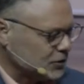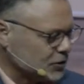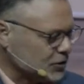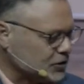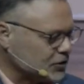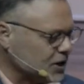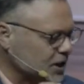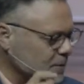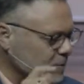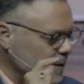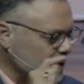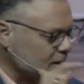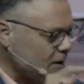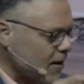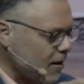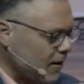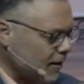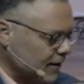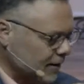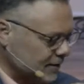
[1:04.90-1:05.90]
to see
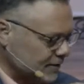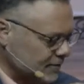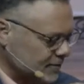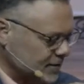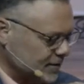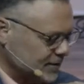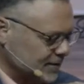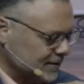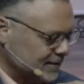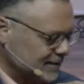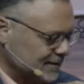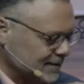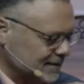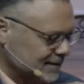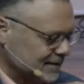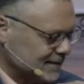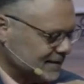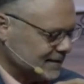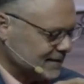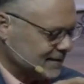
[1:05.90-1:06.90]
beyond
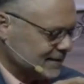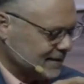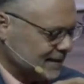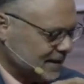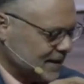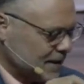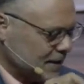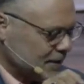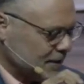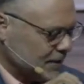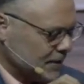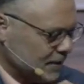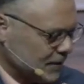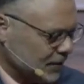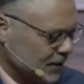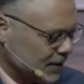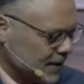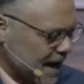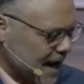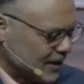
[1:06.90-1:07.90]
the